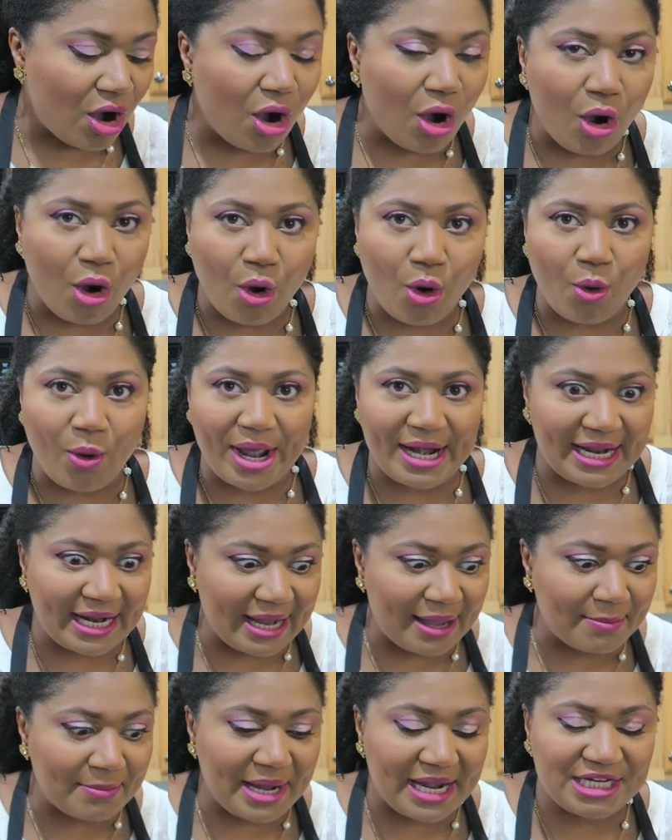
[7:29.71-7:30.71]
Oh, and
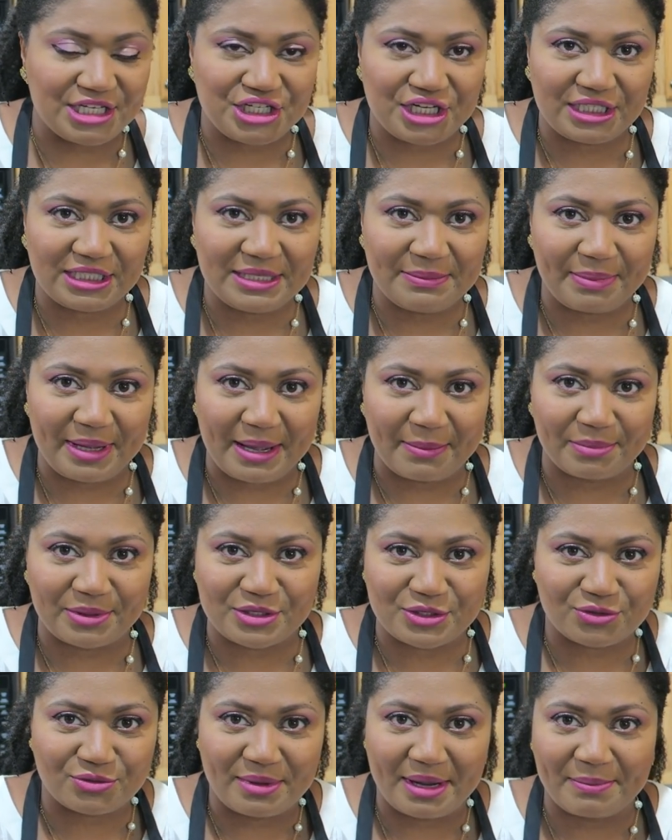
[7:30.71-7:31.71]
I got my chili
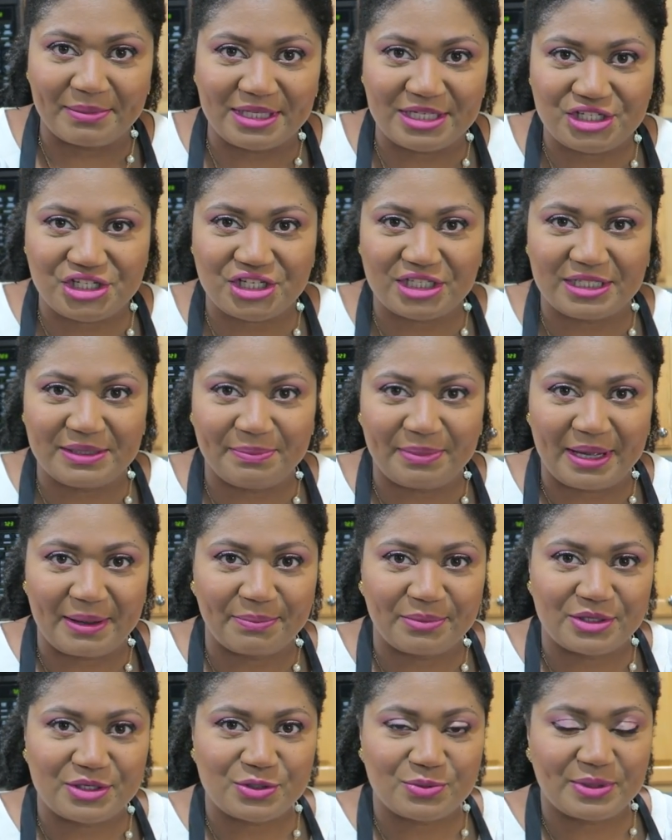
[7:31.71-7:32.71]
peppers. Remember the chili
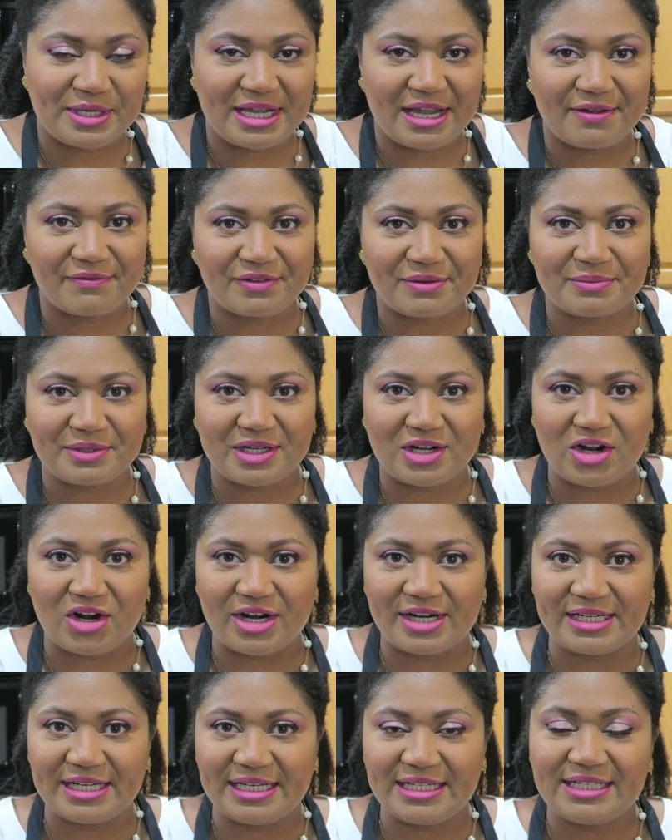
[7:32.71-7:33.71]
peppers we got from the
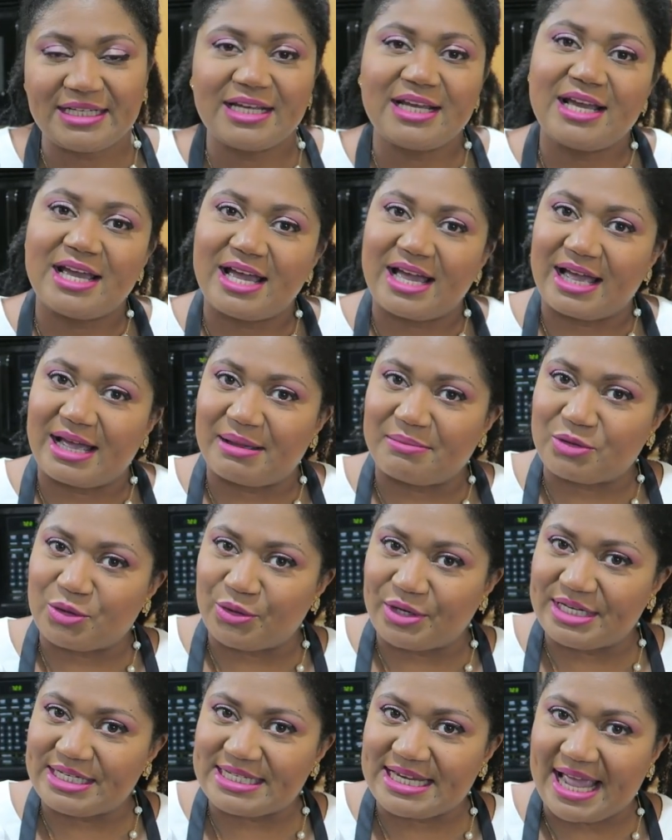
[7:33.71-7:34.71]
garden? I'm
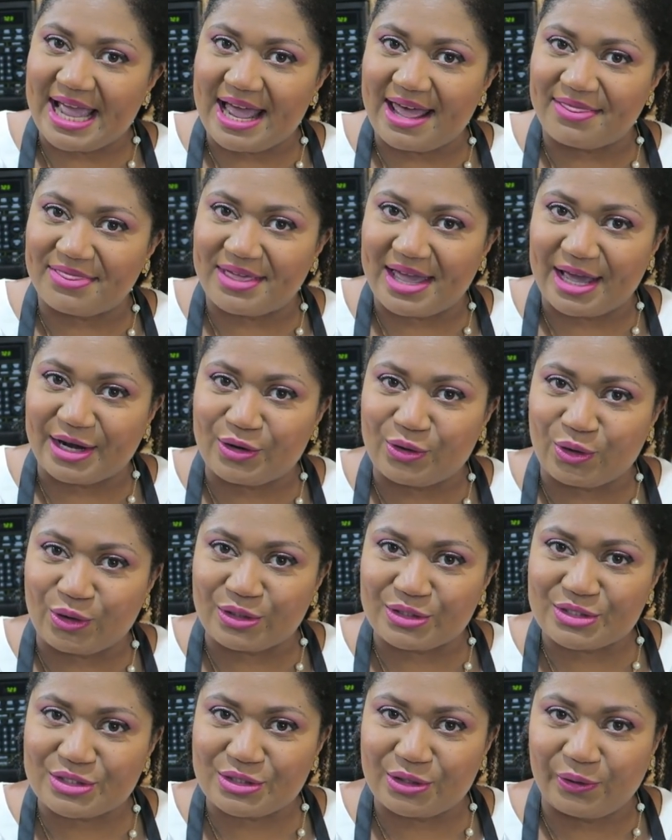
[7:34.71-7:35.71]
going to add that
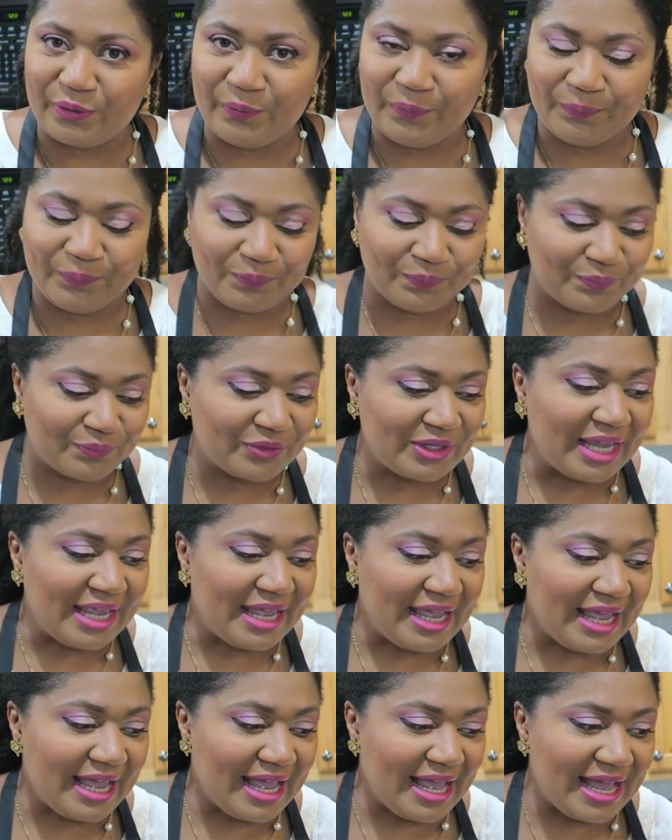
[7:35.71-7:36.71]
also,
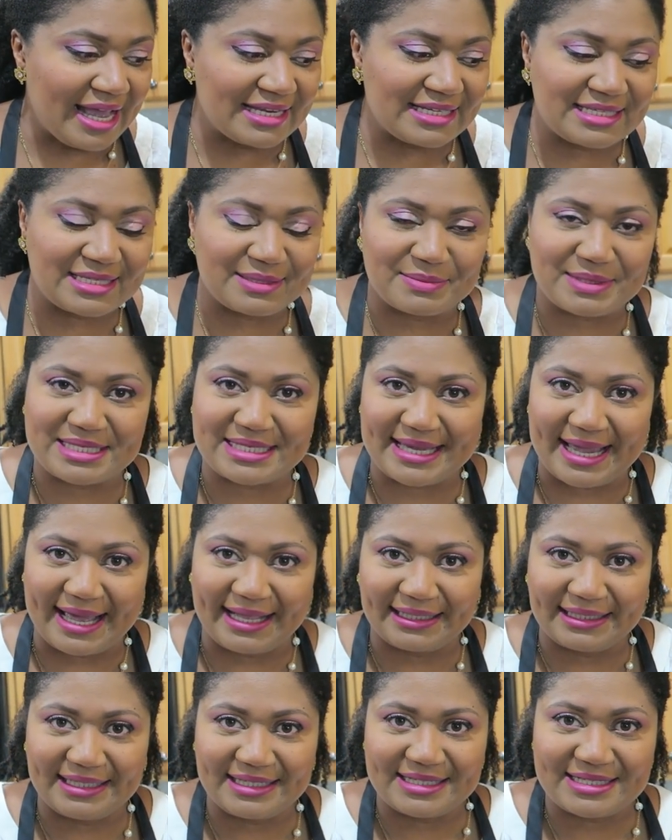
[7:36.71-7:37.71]
and some
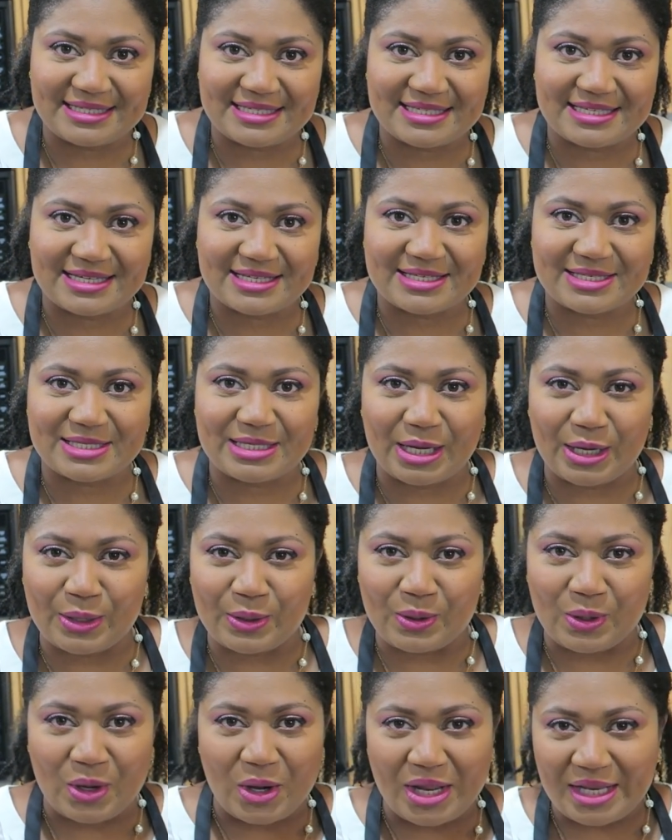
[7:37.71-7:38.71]
scallions.
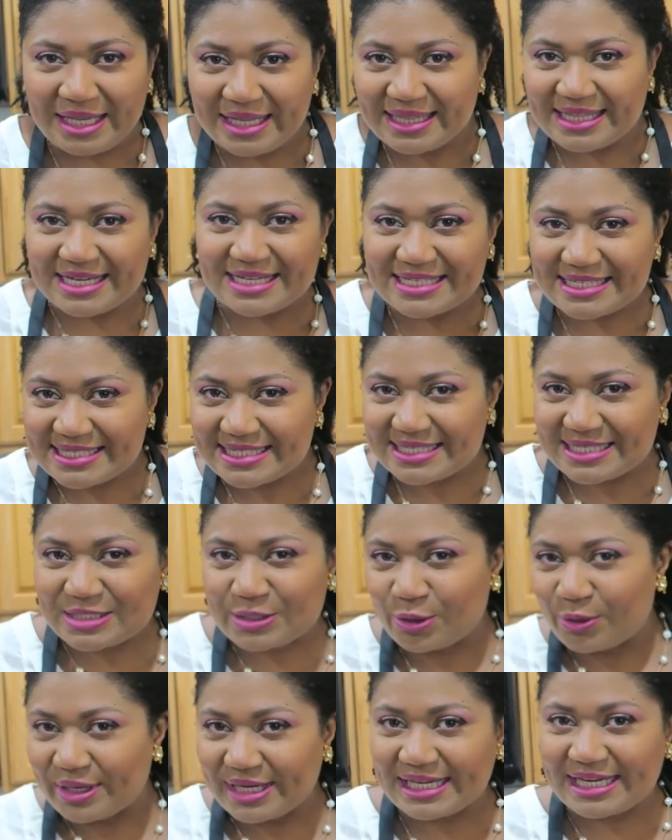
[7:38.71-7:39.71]
So all of this
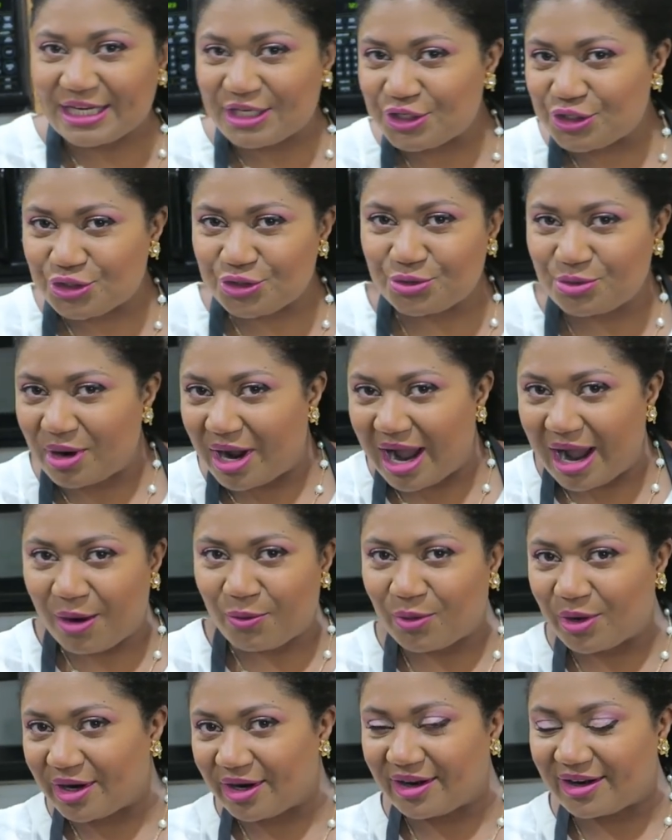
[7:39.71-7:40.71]
is going into
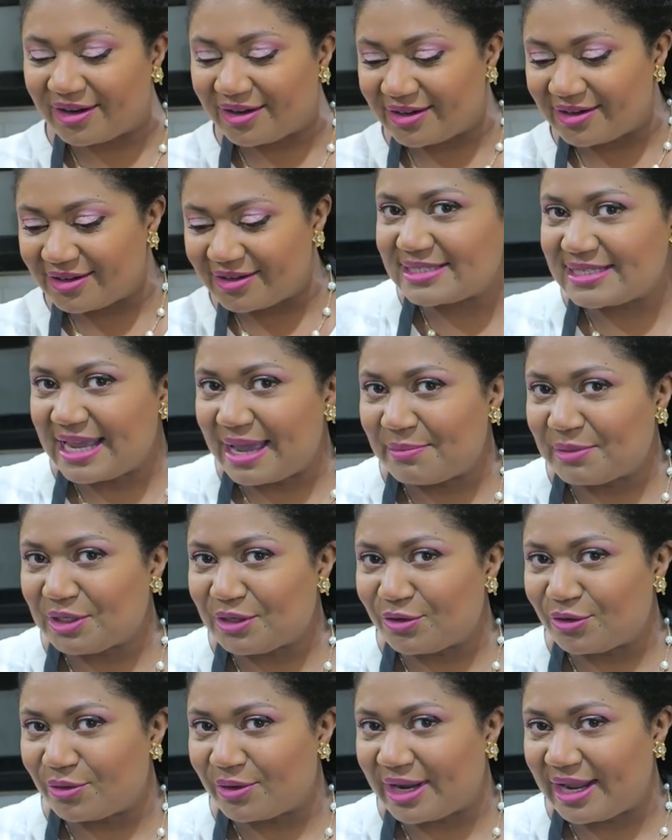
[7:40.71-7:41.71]
our
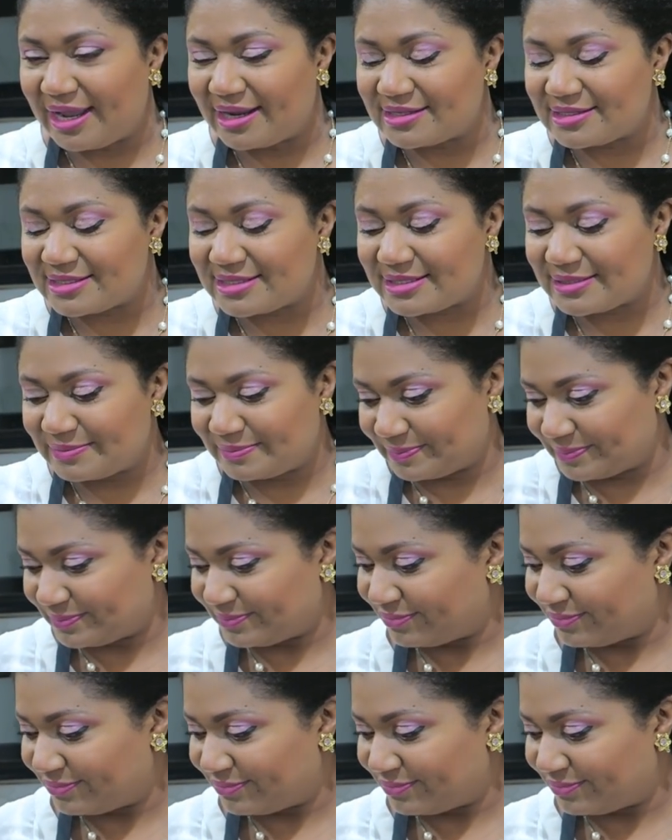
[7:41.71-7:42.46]
salmon croquettes.